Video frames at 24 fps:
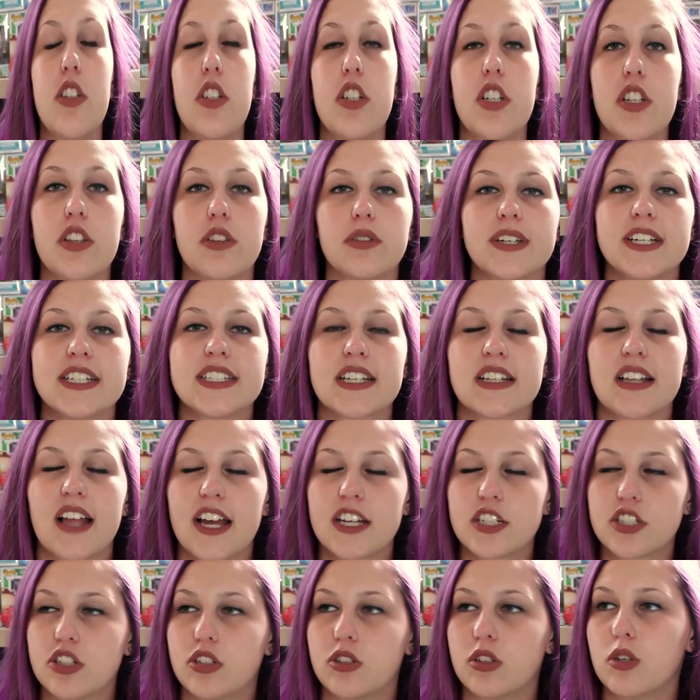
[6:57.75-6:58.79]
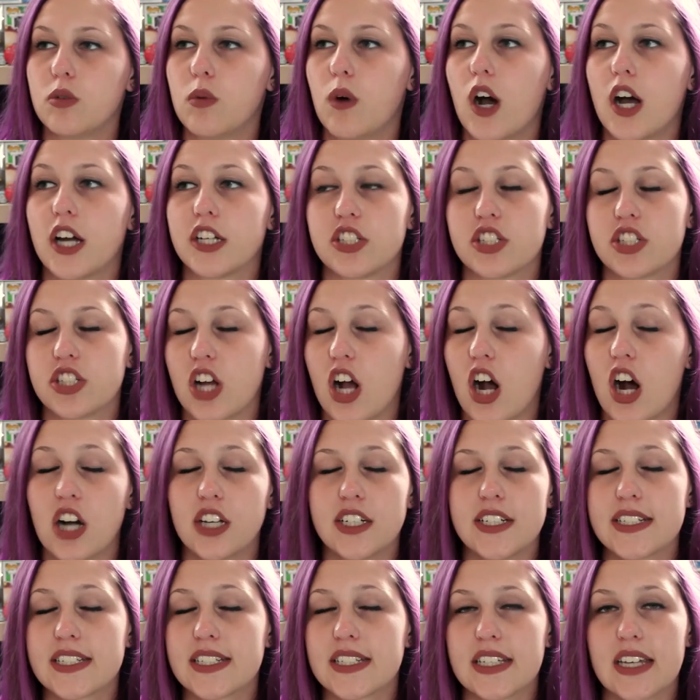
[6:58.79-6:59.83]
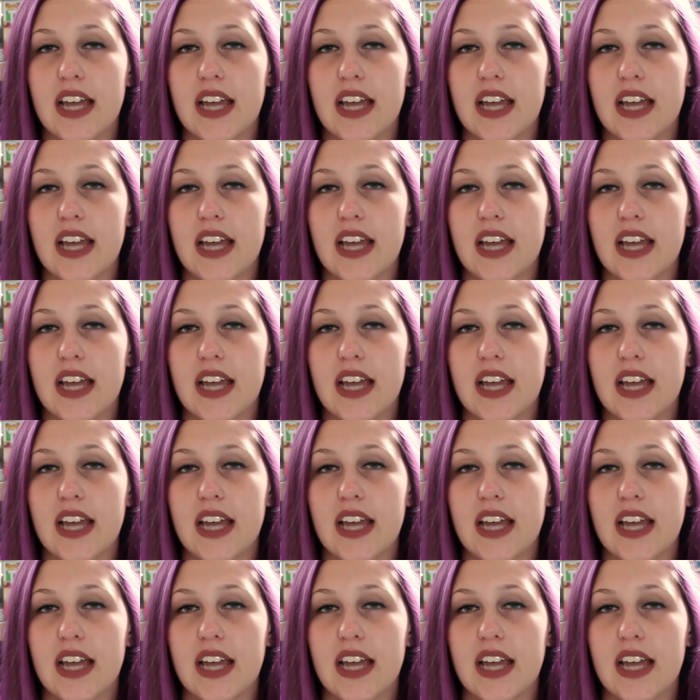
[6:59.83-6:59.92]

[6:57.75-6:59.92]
thirty-three is the last show you watched. Honestly,